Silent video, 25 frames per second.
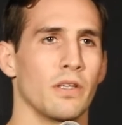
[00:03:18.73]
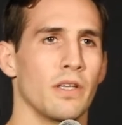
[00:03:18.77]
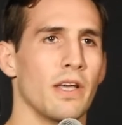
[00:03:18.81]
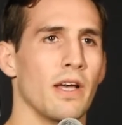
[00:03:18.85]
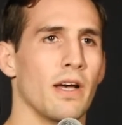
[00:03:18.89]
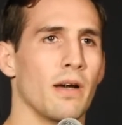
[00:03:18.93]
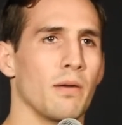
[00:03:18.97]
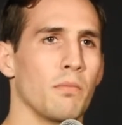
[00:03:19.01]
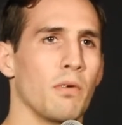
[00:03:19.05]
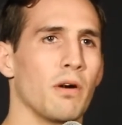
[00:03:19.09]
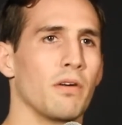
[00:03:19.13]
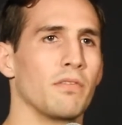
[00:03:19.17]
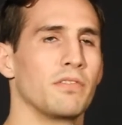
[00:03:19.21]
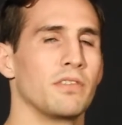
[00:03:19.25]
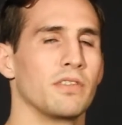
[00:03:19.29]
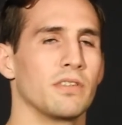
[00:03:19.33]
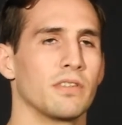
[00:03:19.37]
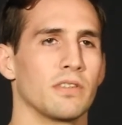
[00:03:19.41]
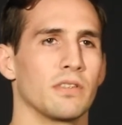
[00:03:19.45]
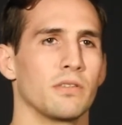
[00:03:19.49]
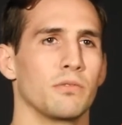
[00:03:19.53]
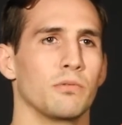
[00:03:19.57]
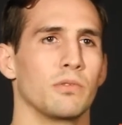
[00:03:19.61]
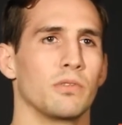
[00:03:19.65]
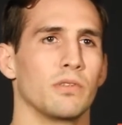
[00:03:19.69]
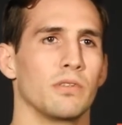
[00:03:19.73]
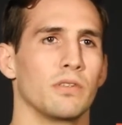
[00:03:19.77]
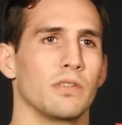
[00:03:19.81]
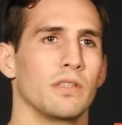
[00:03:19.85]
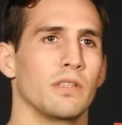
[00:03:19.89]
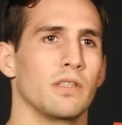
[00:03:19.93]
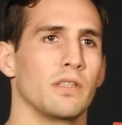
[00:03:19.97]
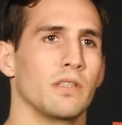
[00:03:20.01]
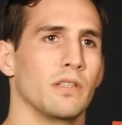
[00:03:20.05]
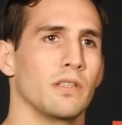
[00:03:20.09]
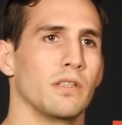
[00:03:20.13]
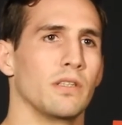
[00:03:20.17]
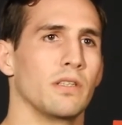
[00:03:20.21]
Yeah, I'm obviously
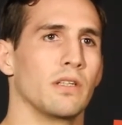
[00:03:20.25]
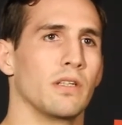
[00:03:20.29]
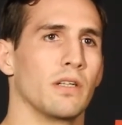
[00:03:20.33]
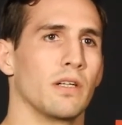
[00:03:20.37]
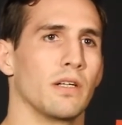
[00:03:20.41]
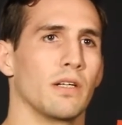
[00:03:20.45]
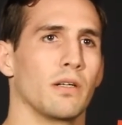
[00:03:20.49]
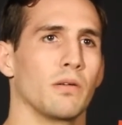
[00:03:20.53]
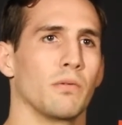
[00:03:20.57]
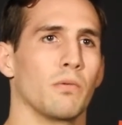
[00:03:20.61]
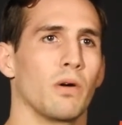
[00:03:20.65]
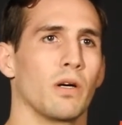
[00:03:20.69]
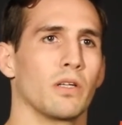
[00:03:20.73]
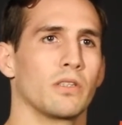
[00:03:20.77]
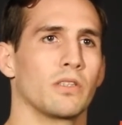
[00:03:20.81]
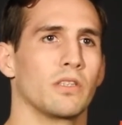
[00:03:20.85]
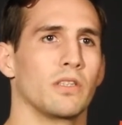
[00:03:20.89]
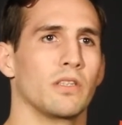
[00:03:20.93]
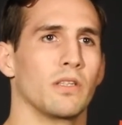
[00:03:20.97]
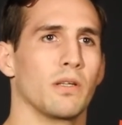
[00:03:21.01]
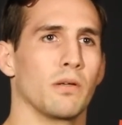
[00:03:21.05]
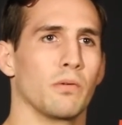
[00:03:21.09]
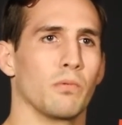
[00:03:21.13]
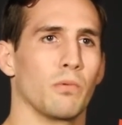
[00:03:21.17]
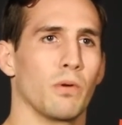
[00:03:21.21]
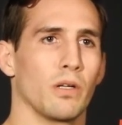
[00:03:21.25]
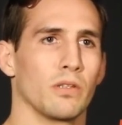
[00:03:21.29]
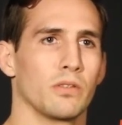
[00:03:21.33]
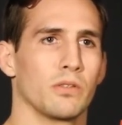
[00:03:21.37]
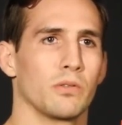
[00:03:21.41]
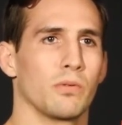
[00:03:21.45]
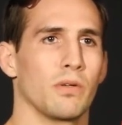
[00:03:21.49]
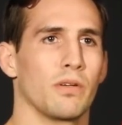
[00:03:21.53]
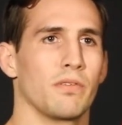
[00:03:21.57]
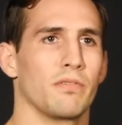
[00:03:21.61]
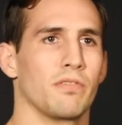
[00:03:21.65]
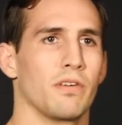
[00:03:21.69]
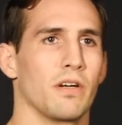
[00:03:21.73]
really watching the
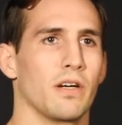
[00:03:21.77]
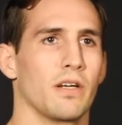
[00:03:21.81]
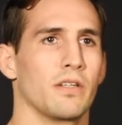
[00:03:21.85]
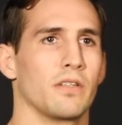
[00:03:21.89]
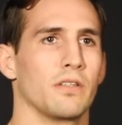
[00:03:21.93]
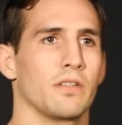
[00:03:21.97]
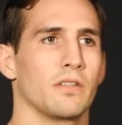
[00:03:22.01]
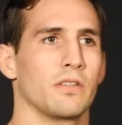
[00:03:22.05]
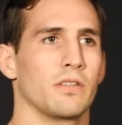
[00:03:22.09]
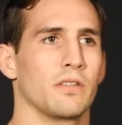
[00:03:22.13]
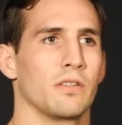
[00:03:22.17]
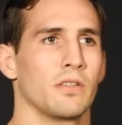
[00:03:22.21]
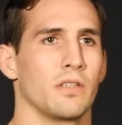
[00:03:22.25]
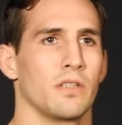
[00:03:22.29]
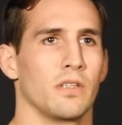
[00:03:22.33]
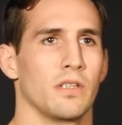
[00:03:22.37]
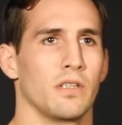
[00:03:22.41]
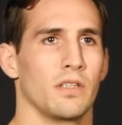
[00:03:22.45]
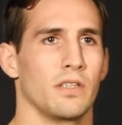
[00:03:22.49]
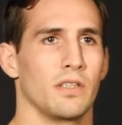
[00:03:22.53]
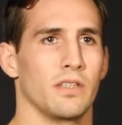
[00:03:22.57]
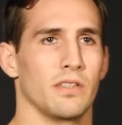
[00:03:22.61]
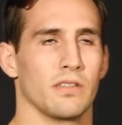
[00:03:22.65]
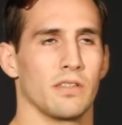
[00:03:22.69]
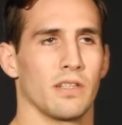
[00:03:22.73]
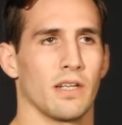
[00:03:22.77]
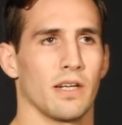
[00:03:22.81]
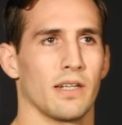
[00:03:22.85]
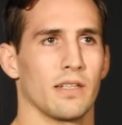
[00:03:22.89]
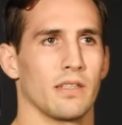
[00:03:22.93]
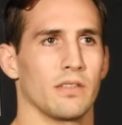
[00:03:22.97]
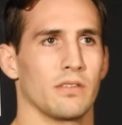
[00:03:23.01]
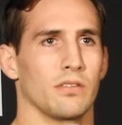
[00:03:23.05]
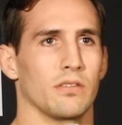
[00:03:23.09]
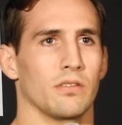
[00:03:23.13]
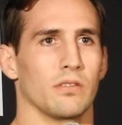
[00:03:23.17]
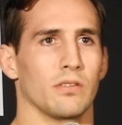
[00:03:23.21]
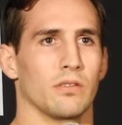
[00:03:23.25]
welterweight final. These
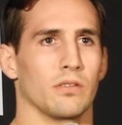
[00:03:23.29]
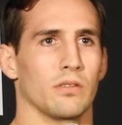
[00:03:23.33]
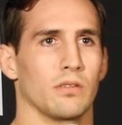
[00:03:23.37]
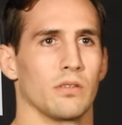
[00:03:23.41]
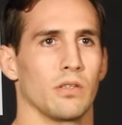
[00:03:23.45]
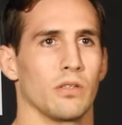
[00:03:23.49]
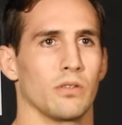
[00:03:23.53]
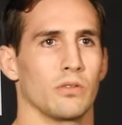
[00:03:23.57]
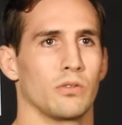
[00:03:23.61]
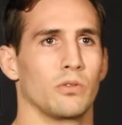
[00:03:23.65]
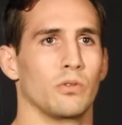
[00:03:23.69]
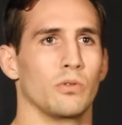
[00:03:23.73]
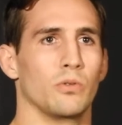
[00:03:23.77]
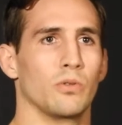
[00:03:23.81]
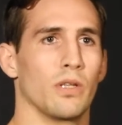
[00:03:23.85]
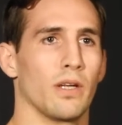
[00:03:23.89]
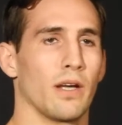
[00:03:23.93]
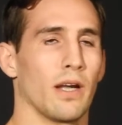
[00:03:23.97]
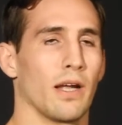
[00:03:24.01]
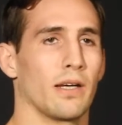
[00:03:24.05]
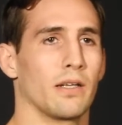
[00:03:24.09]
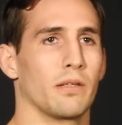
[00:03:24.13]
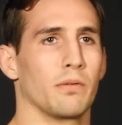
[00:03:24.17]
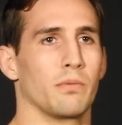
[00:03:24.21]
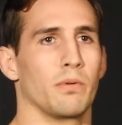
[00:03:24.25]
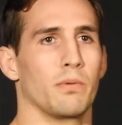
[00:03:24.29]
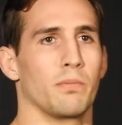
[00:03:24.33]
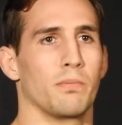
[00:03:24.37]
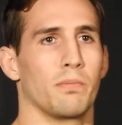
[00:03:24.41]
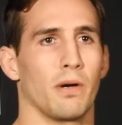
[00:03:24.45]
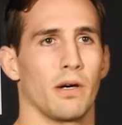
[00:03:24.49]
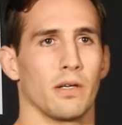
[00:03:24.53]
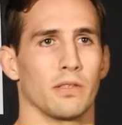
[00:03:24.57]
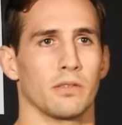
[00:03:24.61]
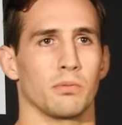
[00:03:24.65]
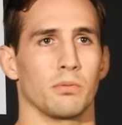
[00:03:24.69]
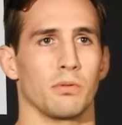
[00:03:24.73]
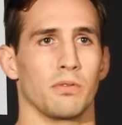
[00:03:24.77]
guys are two that I could be
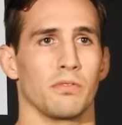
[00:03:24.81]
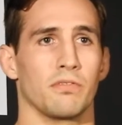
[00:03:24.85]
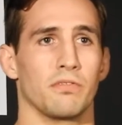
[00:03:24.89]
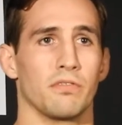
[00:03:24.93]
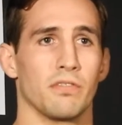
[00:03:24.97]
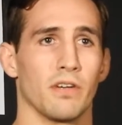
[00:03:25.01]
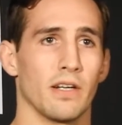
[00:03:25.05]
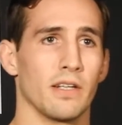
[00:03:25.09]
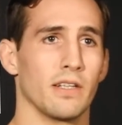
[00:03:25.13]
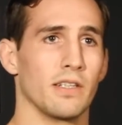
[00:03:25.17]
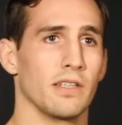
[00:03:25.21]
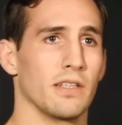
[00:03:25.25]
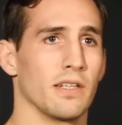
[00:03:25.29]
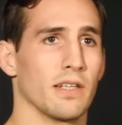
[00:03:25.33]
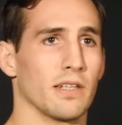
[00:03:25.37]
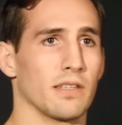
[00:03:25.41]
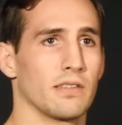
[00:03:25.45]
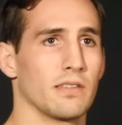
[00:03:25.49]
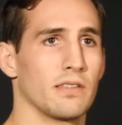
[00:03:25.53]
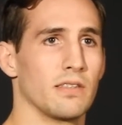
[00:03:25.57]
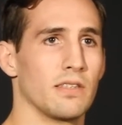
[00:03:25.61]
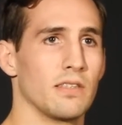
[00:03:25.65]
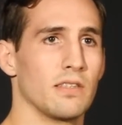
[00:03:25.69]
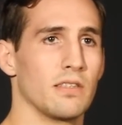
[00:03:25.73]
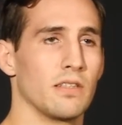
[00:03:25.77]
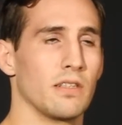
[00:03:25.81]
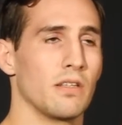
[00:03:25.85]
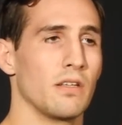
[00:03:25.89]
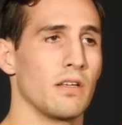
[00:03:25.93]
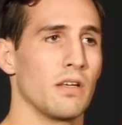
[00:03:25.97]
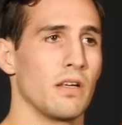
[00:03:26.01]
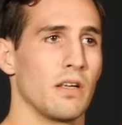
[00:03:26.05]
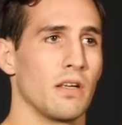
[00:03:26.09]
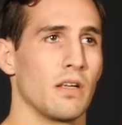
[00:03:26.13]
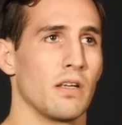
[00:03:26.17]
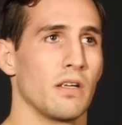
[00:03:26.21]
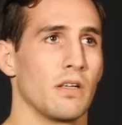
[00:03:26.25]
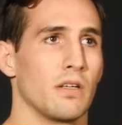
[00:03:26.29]
possibly fighting next season.
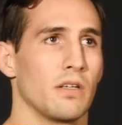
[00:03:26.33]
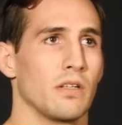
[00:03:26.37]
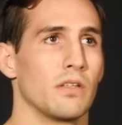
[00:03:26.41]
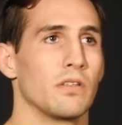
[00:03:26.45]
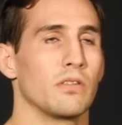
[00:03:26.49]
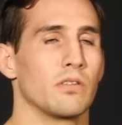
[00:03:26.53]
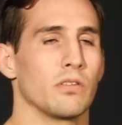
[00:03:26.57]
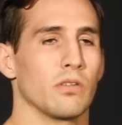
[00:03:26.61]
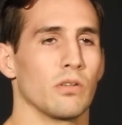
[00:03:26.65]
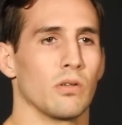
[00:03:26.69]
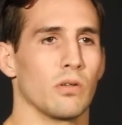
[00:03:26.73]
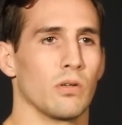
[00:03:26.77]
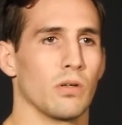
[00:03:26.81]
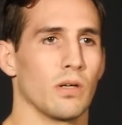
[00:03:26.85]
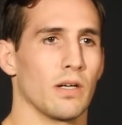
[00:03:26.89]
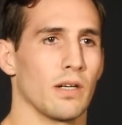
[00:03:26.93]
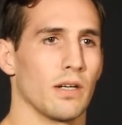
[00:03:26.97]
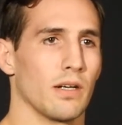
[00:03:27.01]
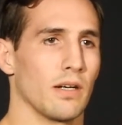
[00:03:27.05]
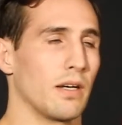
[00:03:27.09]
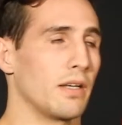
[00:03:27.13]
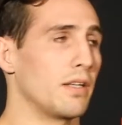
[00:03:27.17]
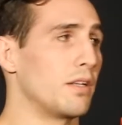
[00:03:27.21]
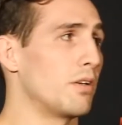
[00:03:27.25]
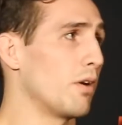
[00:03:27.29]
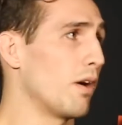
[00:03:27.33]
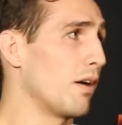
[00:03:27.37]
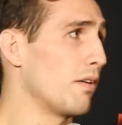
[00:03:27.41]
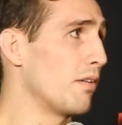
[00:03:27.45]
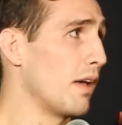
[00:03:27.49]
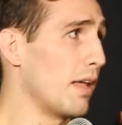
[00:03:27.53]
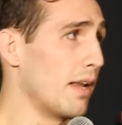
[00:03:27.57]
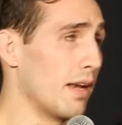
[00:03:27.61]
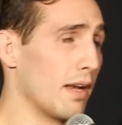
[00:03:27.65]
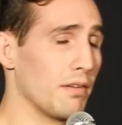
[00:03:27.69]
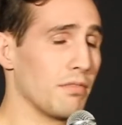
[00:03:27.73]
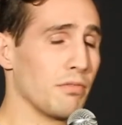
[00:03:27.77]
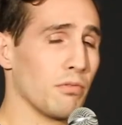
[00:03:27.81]
So, and
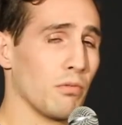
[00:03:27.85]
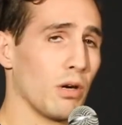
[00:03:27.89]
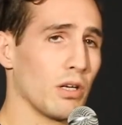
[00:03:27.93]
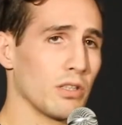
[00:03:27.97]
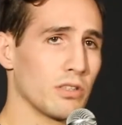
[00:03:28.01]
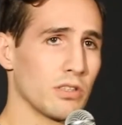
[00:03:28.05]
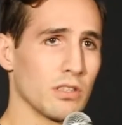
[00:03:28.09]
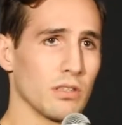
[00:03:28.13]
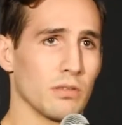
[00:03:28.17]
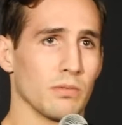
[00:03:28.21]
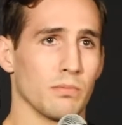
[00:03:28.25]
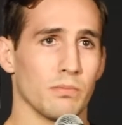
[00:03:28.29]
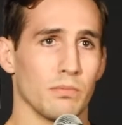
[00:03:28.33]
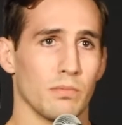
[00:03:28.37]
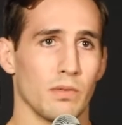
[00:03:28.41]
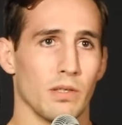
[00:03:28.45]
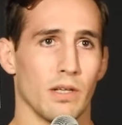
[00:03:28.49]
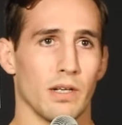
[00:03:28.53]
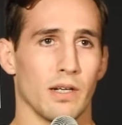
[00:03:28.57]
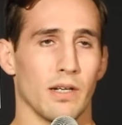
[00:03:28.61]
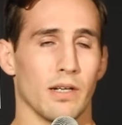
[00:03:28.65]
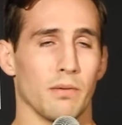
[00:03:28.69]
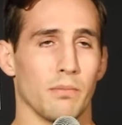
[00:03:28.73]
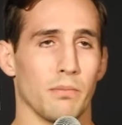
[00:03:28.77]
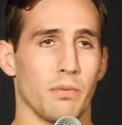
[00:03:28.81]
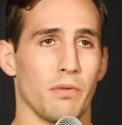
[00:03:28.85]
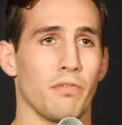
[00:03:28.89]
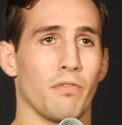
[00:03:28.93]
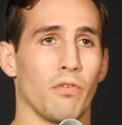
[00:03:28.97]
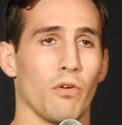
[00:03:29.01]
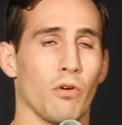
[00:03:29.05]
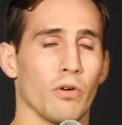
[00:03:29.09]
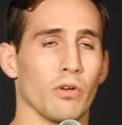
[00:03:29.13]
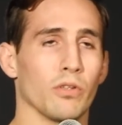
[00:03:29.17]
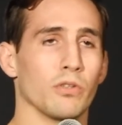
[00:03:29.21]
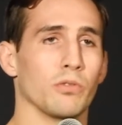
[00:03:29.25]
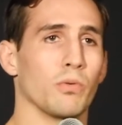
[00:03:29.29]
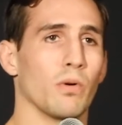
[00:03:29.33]
I've watched them
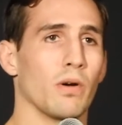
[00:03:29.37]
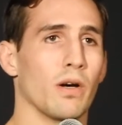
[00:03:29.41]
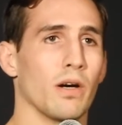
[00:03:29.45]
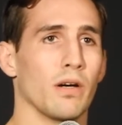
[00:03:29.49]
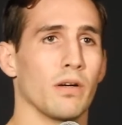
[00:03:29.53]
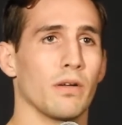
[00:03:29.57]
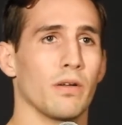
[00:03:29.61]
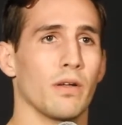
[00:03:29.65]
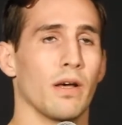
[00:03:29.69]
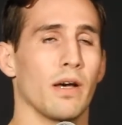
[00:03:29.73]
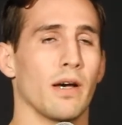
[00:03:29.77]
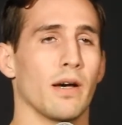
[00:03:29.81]
before as well.